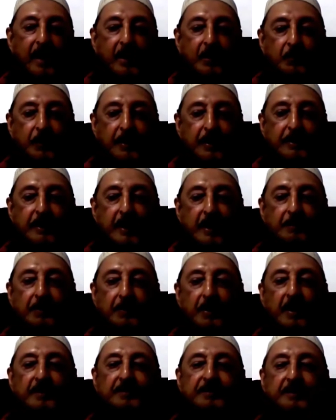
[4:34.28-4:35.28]
And when that
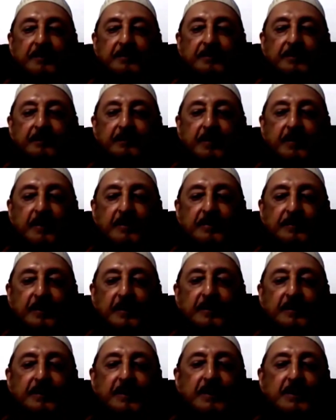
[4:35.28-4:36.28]
process of
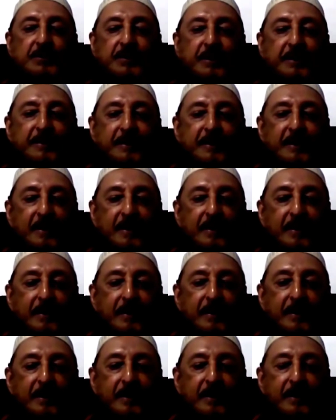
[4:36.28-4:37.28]
consultation
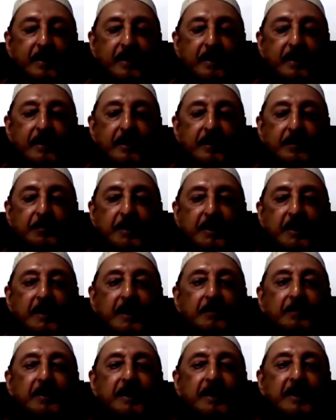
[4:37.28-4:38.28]
has been
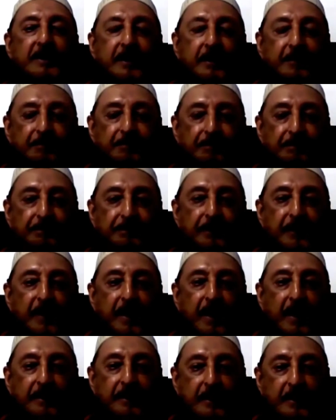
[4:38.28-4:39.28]
completed,
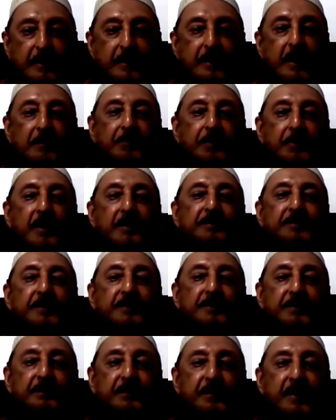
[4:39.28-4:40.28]
and in that
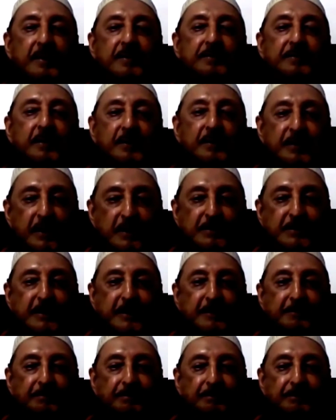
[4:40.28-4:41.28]
process of
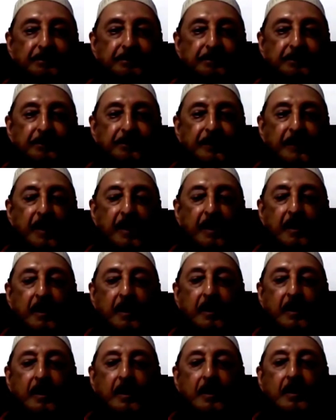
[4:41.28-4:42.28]
consultation,
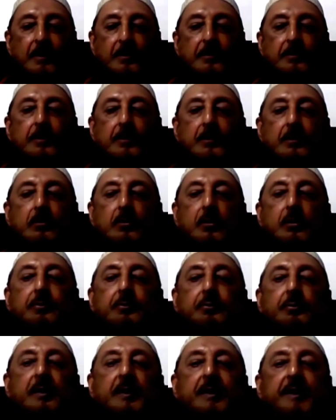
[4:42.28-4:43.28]
the
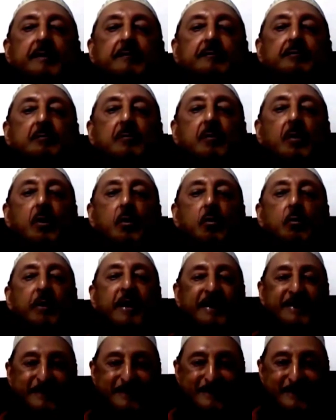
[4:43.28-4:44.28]
groups will give more
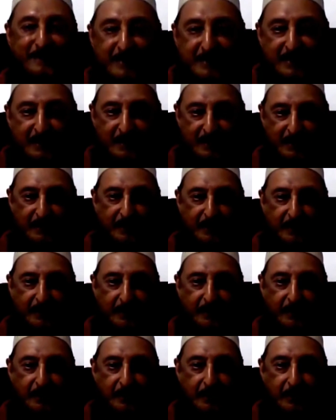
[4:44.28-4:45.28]
weight
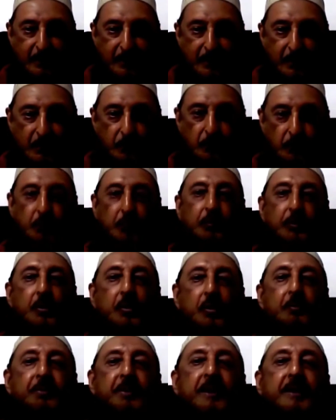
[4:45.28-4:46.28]
to
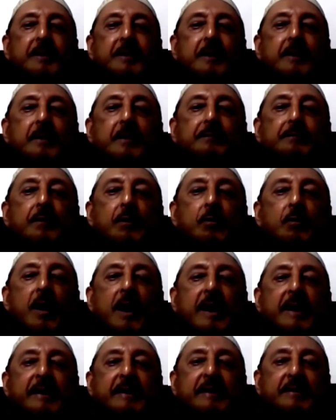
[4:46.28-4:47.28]
the opinion of the
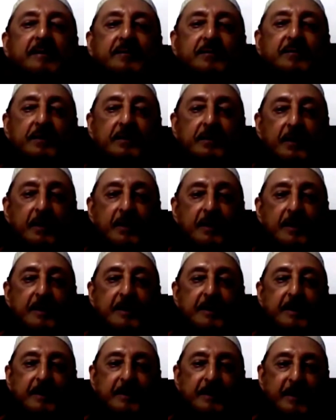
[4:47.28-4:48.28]
wise and the
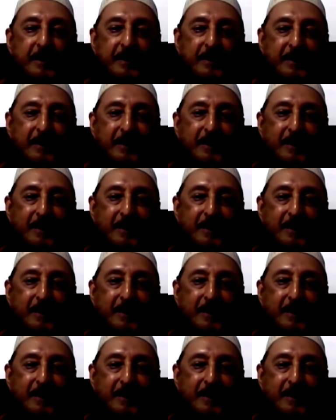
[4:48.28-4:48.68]
learned,